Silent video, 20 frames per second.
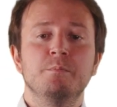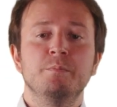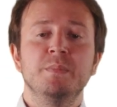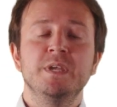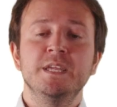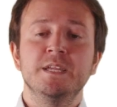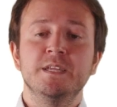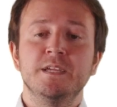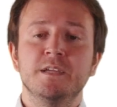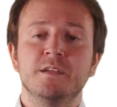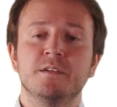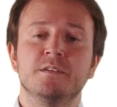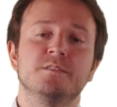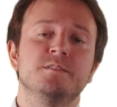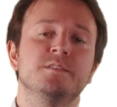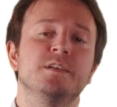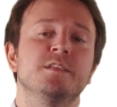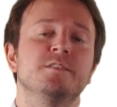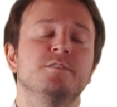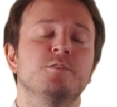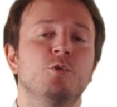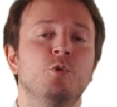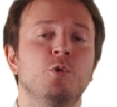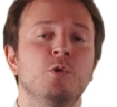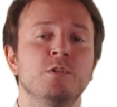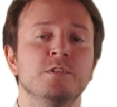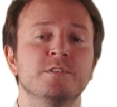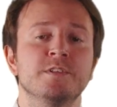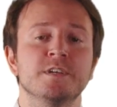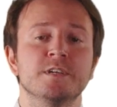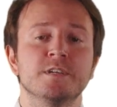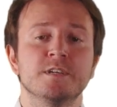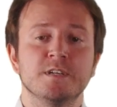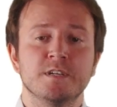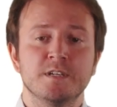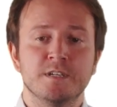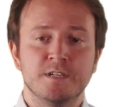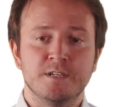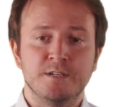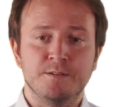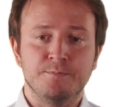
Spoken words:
meaning that all the